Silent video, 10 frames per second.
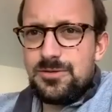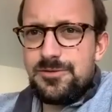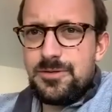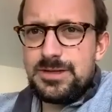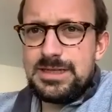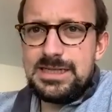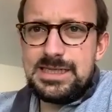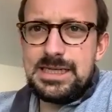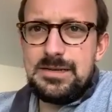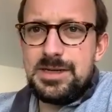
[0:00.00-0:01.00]
for
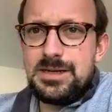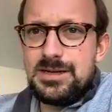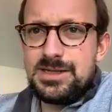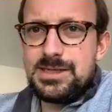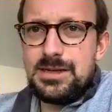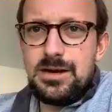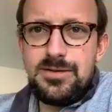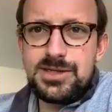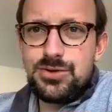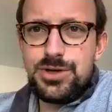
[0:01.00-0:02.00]
DC because none of
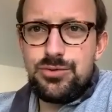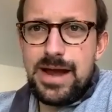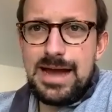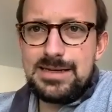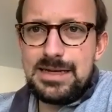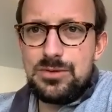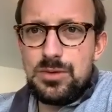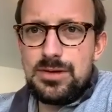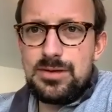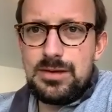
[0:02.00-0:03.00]
us are interacting
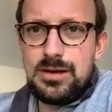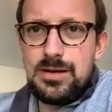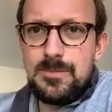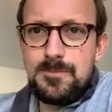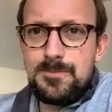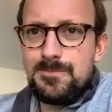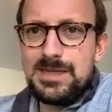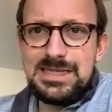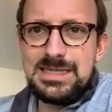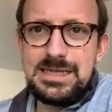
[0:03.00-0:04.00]
with
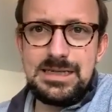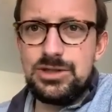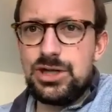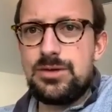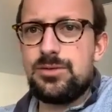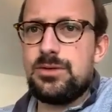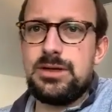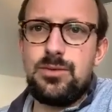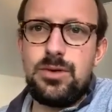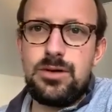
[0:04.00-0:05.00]
DC
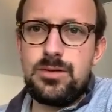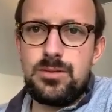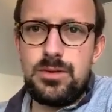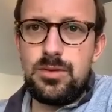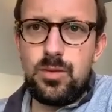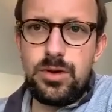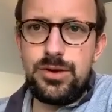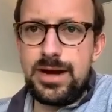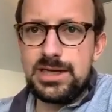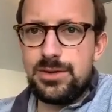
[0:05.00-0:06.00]
generally. We're
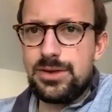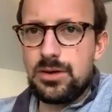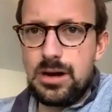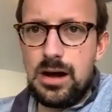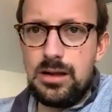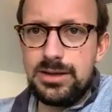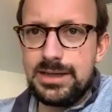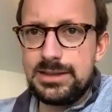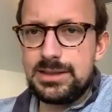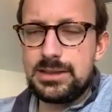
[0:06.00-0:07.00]
interacting with our
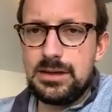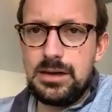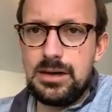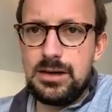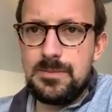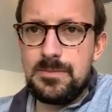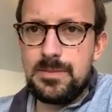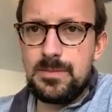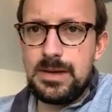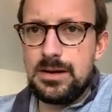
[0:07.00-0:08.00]
colleagues
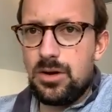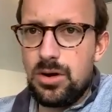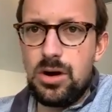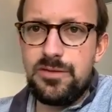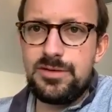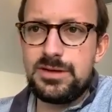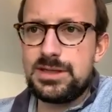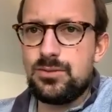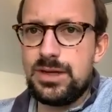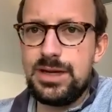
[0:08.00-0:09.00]
in our office,
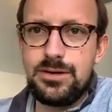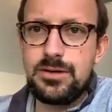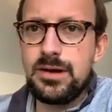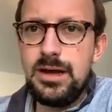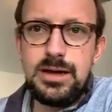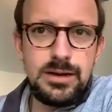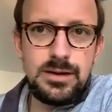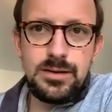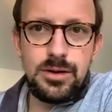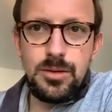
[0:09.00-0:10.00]
and we hear
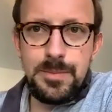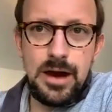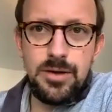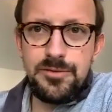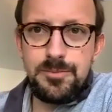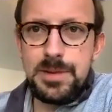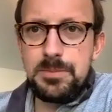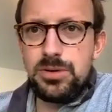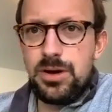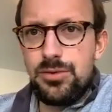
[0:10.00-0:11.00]
about
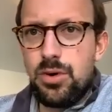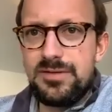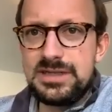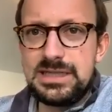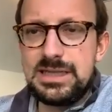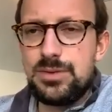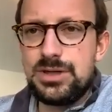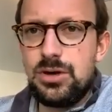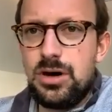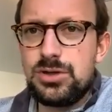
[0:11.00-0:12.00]
people in other offices that we
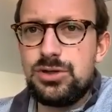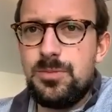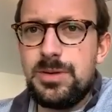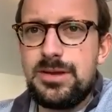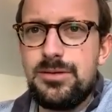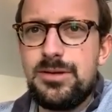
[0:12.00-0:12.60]
talk to. But